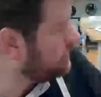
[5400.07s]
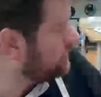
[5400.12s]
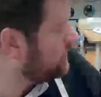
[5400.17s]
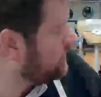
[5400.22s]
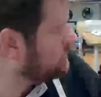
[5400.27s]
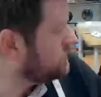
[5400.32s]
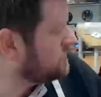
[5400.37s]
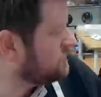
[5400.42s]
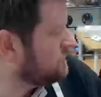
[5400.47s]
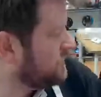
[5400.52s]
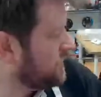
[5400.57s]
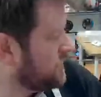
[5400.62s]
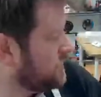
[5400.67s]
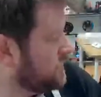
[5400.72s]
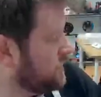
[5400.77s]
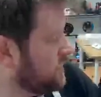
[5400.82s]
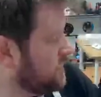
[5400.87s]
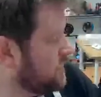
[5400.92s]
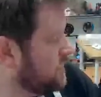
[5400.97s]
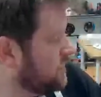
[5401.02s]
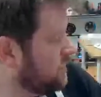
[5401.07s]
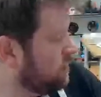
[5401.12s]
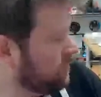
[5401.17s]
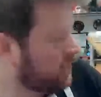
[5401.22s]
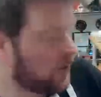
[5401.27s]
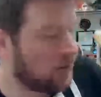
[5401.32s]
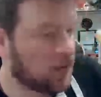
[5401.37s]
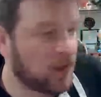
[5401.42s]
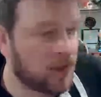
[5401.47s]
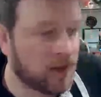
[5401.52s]
and that was fun.
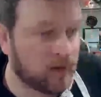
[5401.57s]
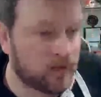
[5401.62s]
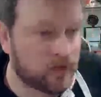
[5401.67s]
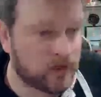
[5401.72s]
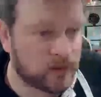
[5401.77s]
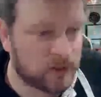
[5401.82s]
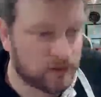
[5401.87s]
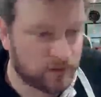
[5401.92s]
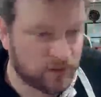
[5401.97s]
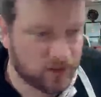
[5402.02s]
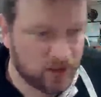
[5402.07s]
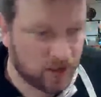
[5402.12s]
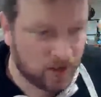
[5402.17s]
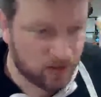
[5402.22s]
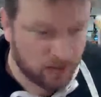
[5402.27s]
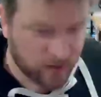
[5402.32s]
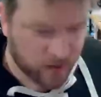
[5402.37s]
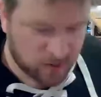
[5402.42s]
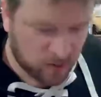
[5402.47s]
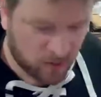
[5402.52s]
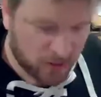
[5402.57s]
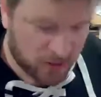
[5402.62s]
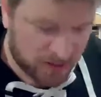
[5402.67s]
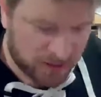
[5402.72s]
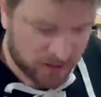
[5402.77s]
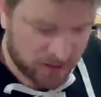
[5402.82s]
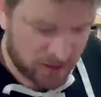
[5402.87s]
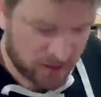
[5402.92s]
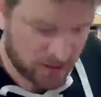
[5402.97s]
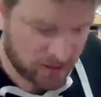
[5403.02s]
But like, if there's something that you guys want to
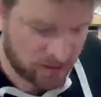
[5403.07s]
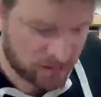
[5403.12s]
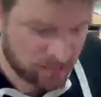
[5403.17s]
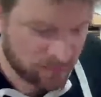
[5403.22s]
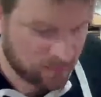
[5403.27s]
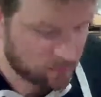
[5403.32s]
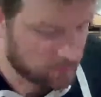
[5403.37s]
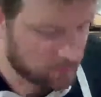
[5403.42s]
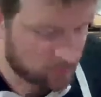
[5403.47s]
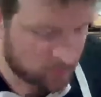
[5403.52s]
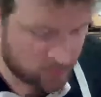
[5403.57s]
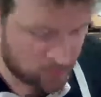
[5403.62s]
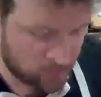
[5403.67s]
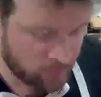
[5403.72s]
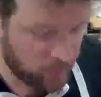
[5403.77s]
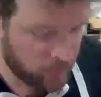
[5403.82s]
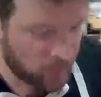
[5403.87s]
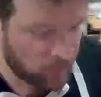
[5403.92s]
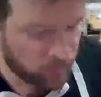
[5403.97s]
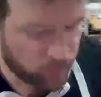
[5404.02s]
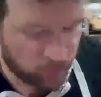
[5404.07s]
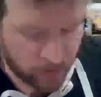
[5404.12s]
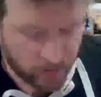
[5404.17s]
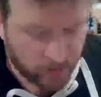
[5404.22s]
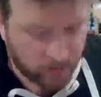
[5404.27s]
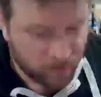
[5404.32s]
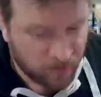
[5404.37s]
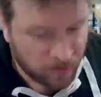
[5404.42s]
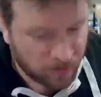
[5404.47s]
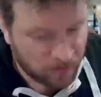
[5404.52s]
see, feel free to
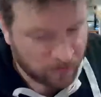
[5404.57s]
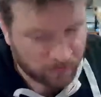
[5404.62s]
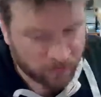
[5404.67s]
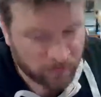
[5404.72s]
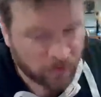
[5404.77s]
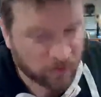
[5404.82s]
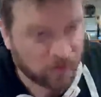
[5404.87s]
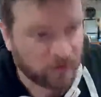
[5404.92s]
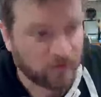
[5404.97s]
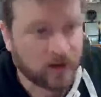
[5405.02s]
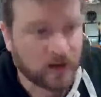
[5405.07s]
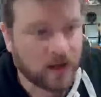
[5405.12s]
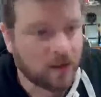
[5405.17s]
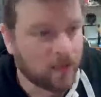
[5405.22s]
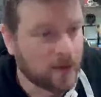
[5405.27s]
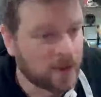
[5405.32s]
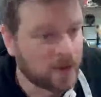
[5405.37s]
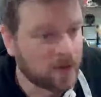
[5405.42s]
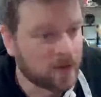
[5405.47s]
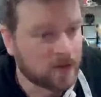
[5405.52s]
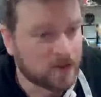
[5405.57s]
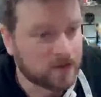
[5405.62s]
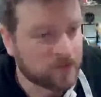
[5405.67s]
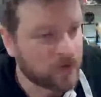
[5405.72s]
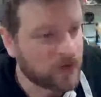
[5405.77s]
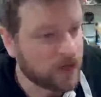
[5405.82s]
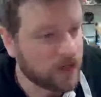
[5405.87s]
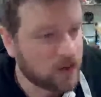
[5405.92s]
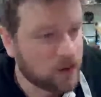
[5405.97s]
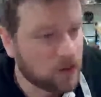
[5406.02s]
hit me up. You can leave a comment in this
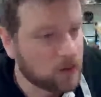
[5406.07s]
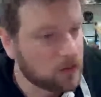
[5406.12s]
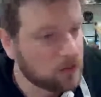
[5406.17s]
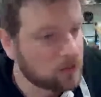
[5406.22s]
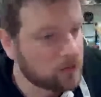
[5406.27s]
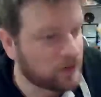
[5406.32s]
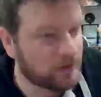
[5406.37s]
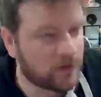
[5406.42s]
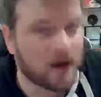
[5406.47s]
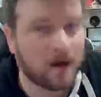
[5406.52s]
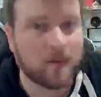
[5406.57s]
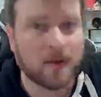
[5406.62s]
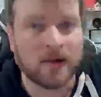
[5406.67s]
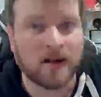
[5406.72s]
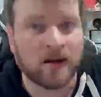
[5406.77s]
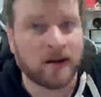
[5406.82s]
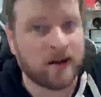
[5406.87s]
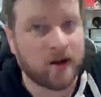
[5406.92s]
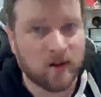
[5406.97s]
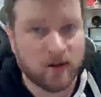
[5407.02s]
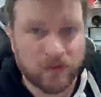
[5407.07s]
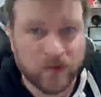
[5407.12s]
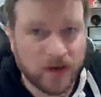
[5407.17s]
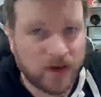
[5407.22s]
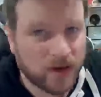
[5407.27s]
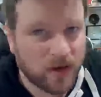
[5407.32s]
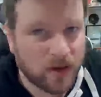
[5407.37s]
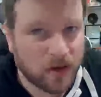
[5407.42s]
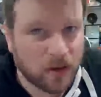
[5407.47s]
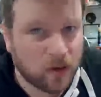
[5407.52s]
video, leave a comment on another
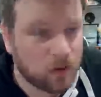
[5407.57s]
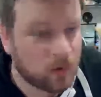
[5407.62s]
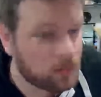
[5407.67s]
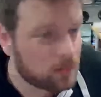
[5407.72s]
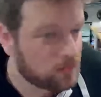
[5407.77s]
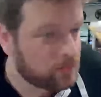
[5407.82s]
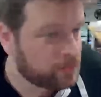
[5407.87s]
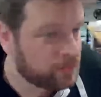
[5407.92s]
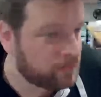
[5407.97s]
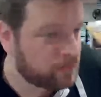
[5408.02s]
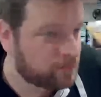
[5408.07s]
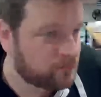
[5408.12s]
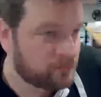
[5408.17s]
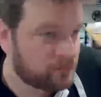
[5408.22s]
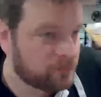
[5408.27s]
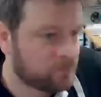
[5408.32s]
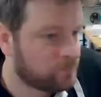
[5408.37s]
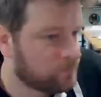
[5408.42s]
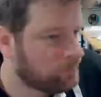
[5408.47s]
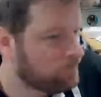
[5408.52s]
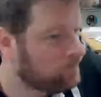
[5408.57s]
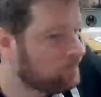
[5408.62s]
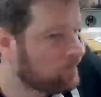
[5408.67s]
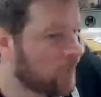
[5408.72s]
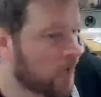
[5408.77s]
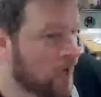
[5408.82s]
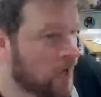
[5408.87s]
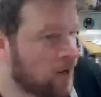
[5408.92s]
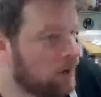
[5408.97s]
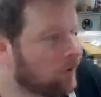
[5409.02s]
video.
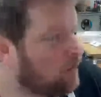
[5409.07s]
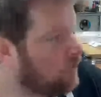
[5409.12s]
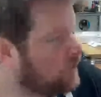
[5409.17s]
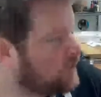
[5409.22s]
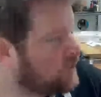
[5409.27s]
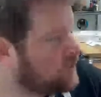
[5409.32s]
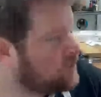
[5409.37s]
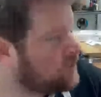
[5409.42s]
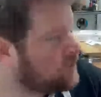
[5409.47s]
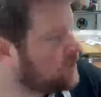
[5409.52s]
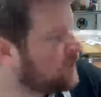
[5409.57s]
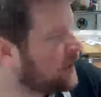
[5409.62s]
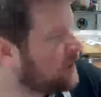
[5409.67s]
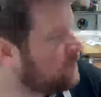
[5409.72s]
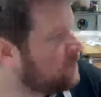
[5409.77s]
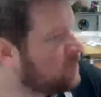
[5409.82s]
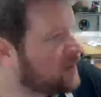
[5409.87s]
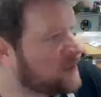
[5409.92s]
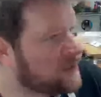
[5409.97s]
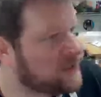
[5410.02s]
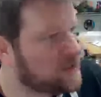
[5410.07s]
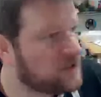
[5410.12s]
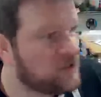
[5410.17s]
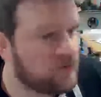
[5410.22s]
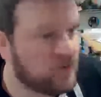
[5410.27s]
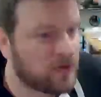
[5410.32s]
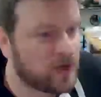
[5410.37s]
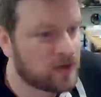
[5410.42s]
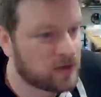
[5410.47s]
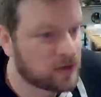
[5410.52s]
I don't know, does YouTube have a messaging
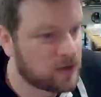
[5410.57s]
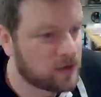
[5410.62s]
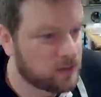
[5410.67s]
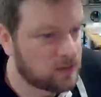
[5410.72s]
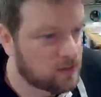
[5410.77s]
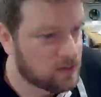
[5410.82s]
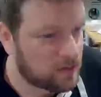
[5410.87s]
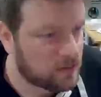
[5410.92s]
feature?